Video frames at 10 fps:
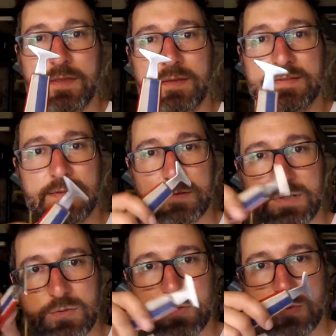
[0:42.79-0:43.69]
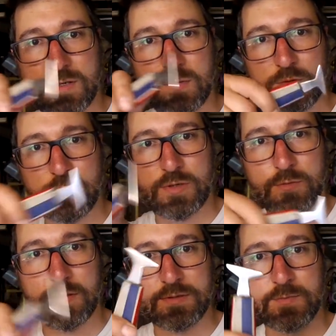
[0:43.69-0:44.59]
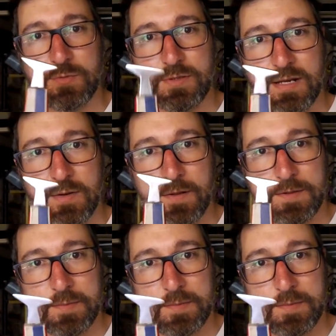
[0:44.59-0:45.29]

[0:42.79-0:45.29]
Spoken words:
this. Smoothing out all the